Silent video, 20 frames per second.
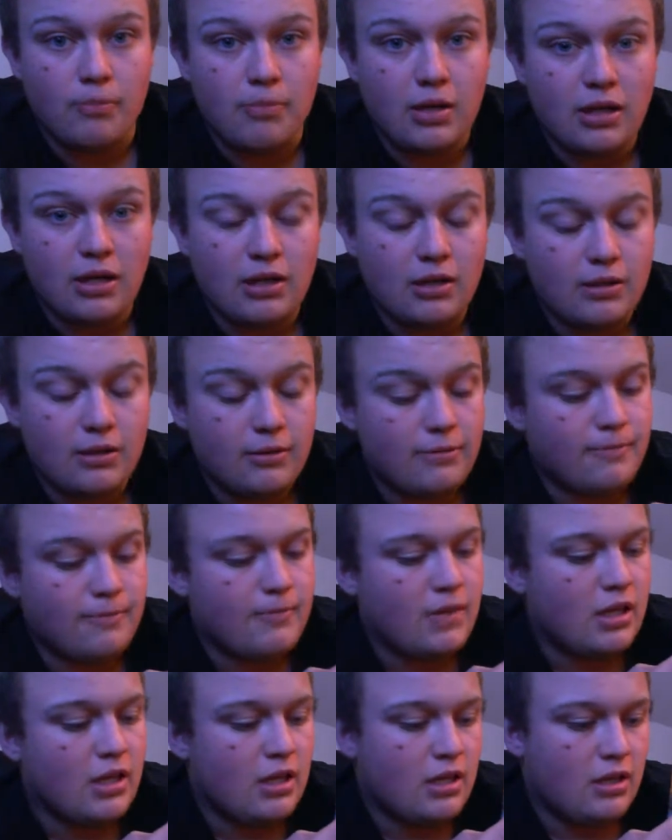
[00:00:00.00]
pink,
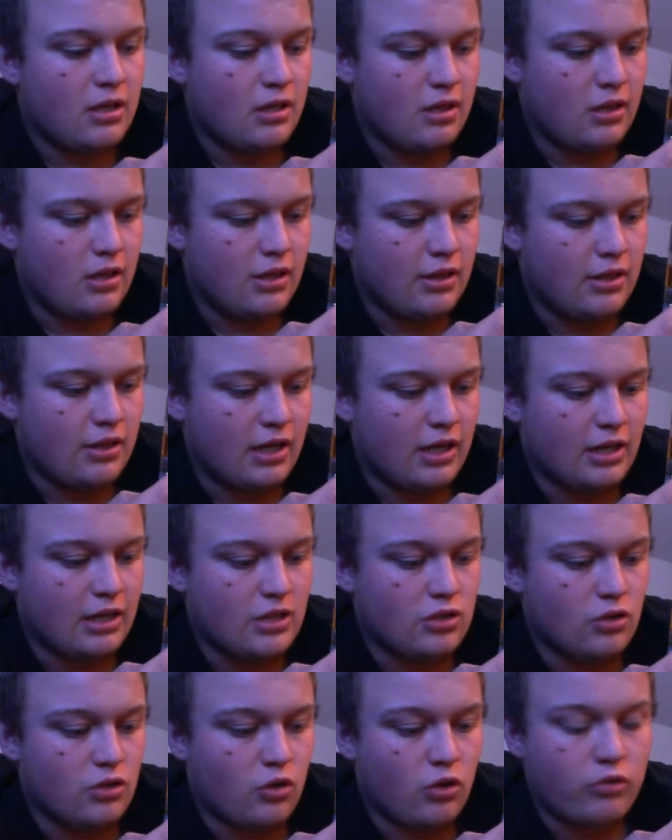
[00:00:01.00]
and that
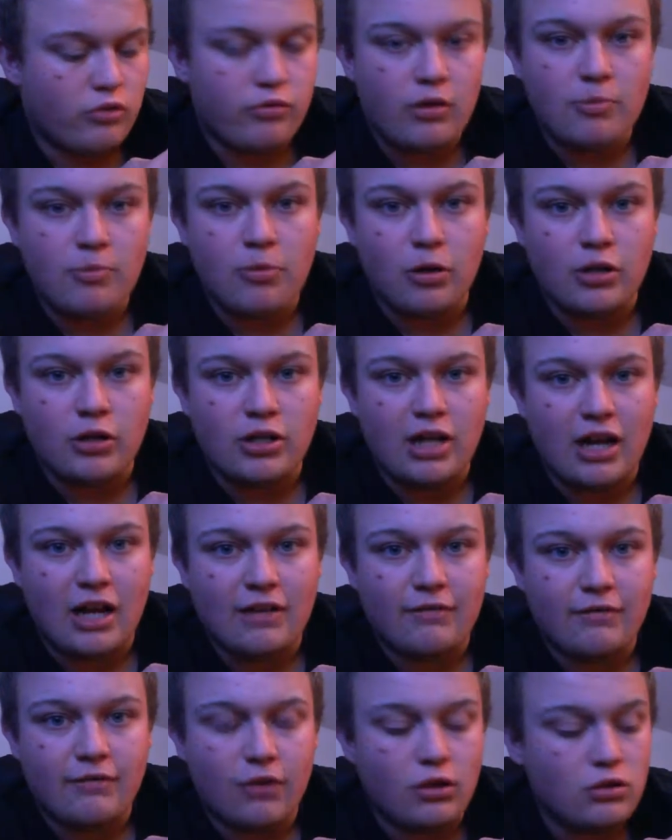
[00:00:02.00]
is your
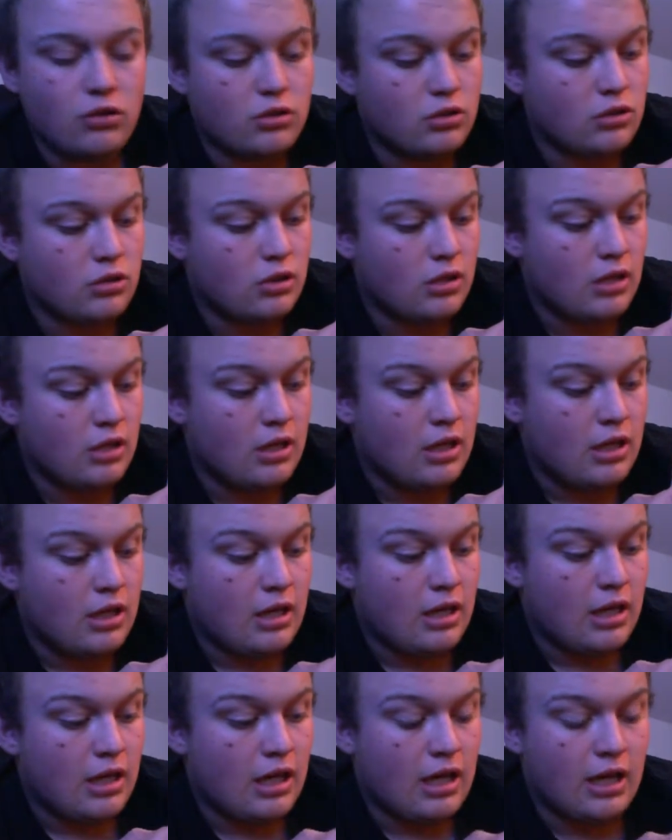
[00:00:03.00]
3.9 volts.
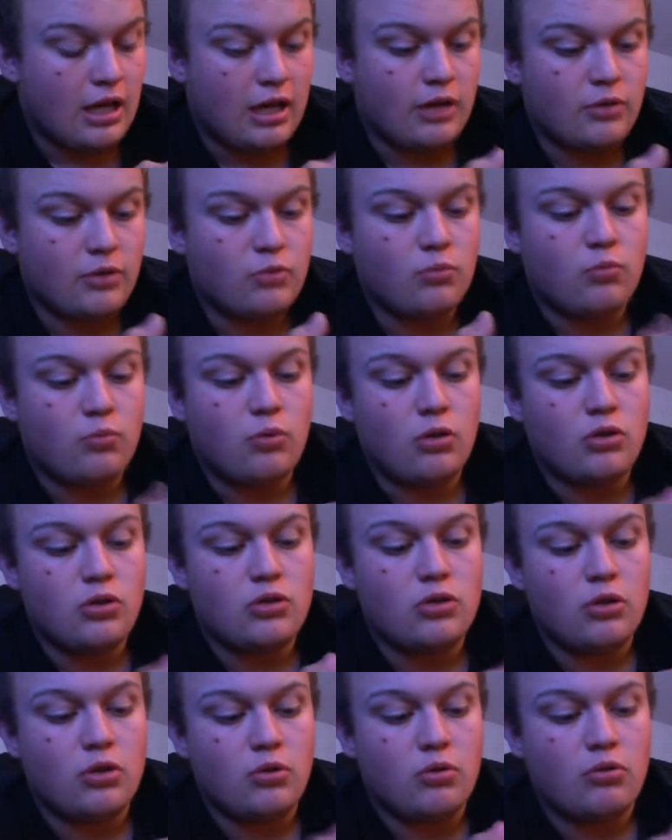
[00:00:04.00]
And 1,
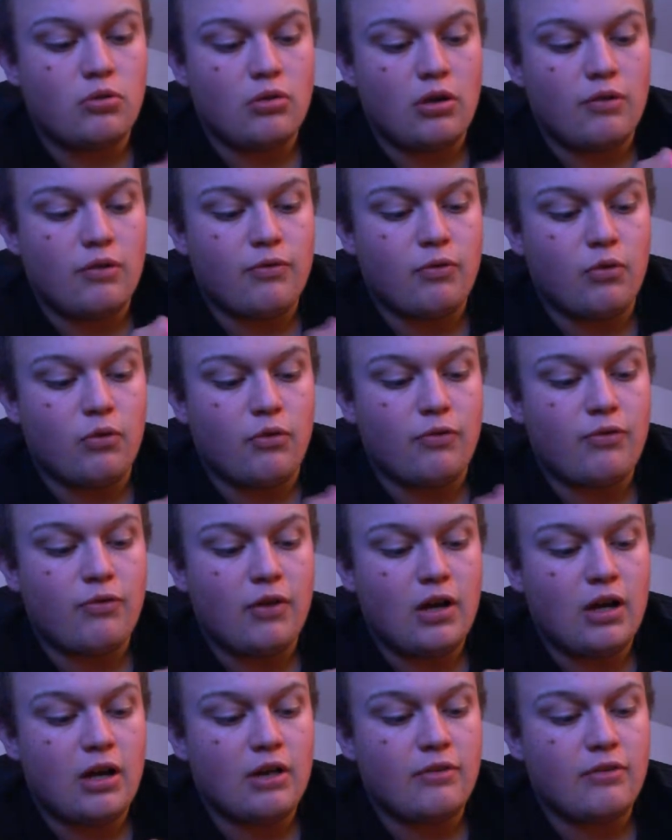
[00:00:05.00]
2, 3, 4,
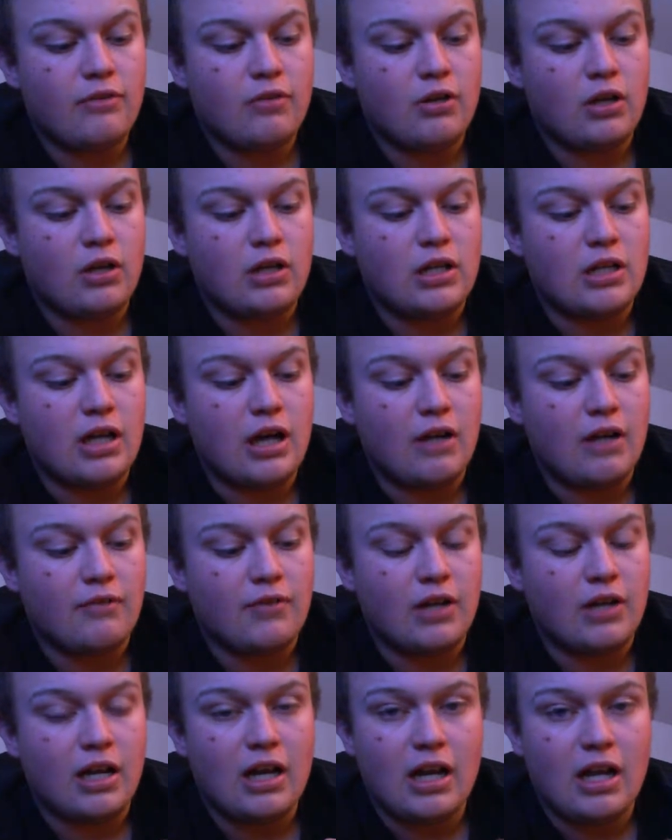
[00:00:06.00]
5, and you have
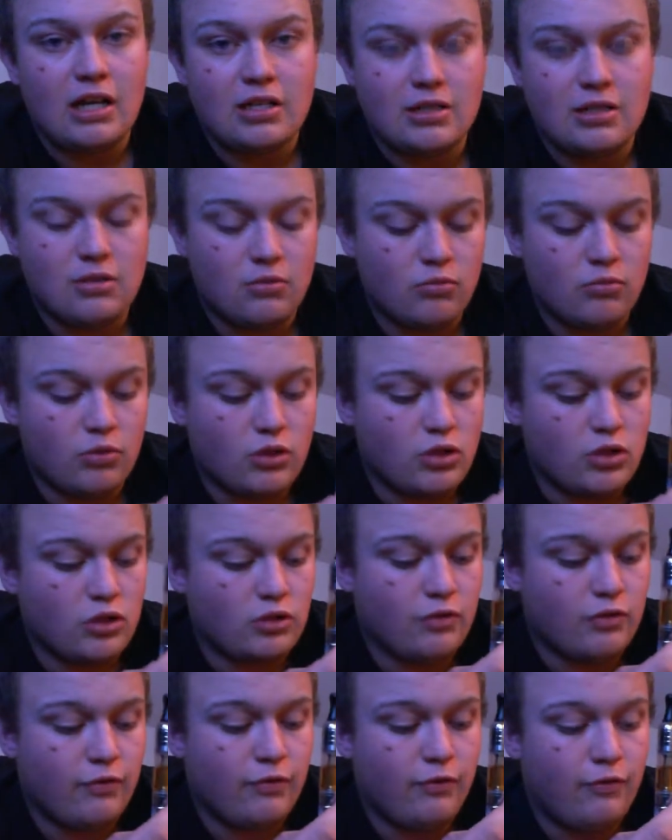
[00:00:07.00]
your last, which is
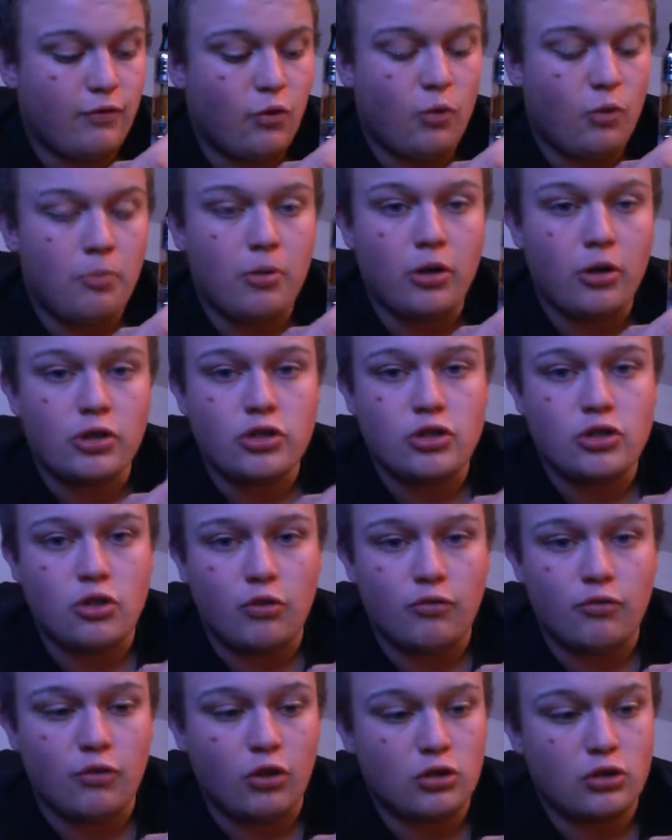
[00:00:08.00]
4.2
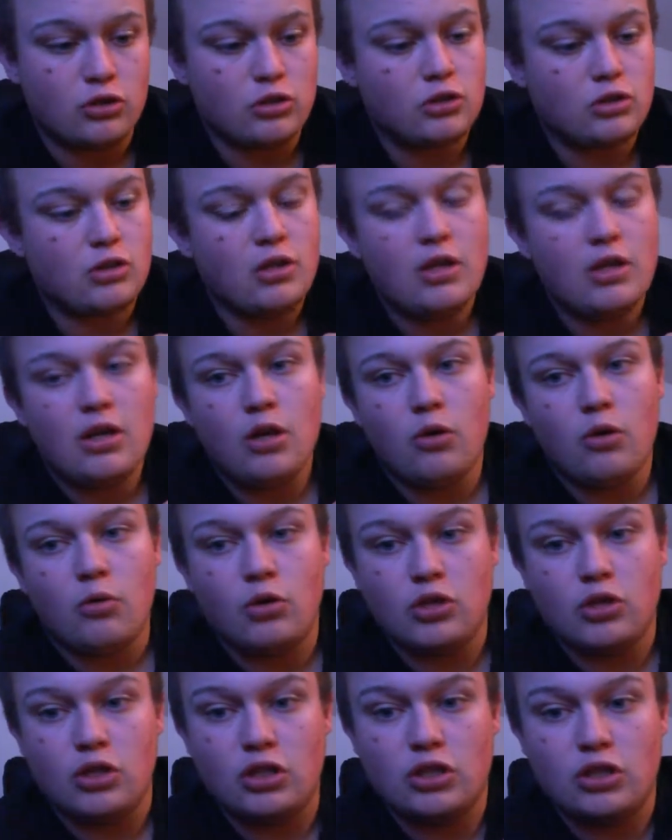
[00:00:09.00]
volts,
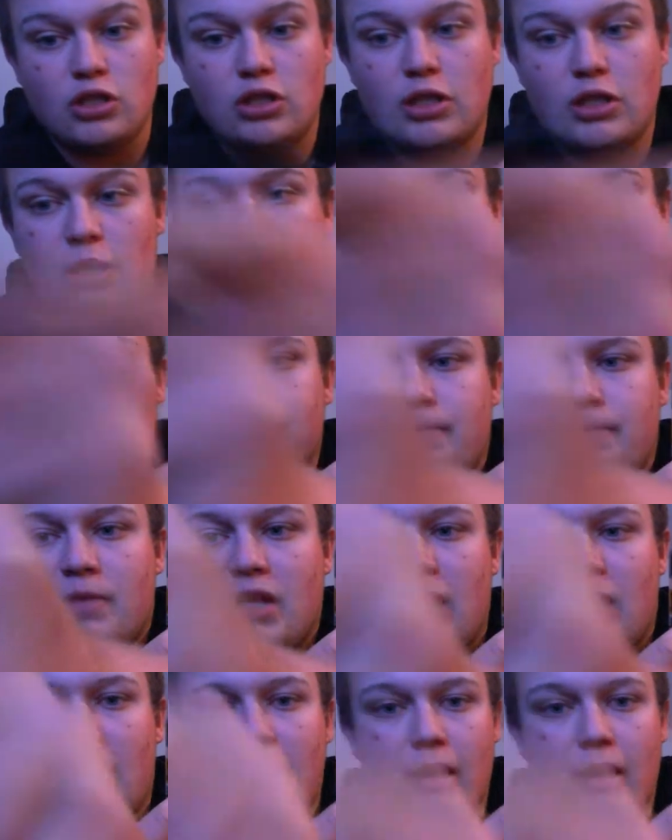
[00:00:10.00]
which is
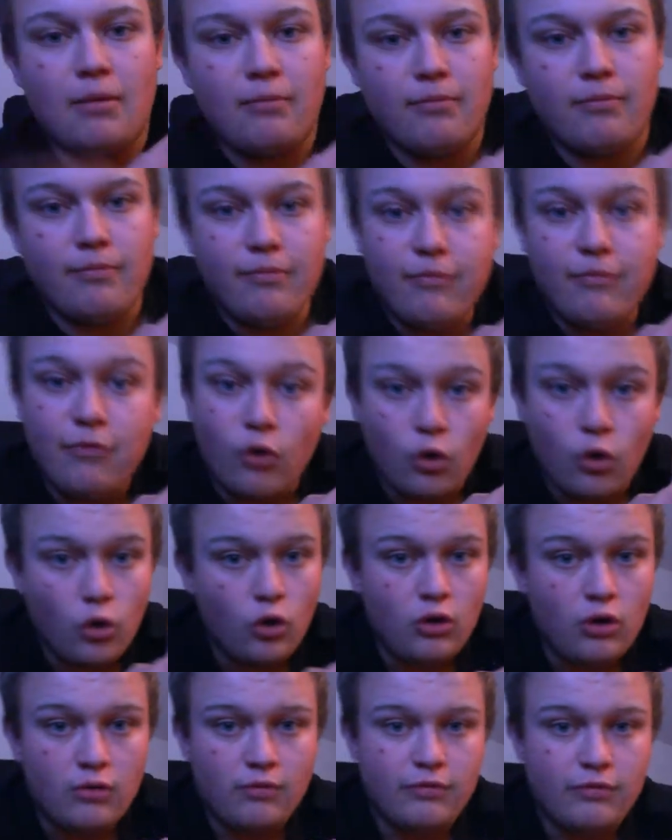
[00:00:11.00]

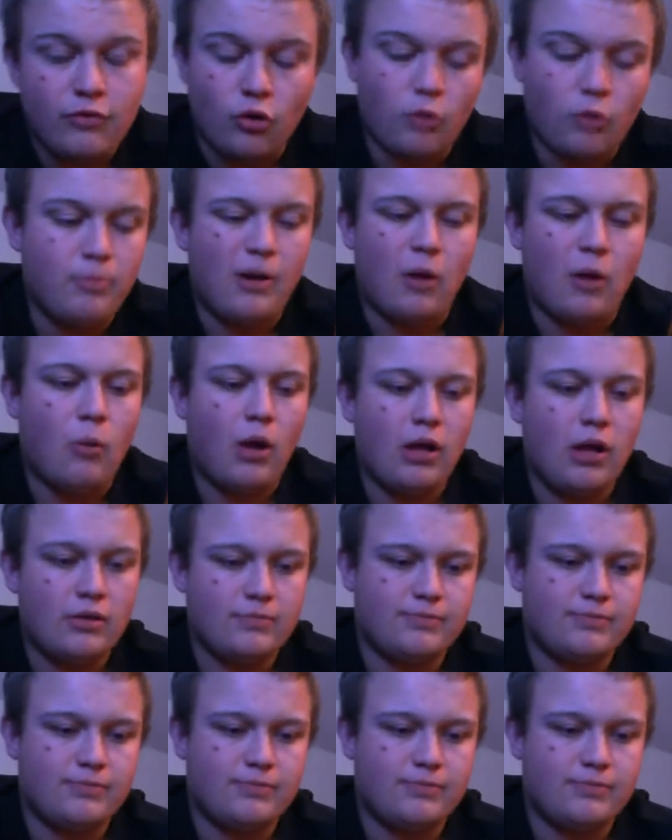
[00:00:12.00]
full power.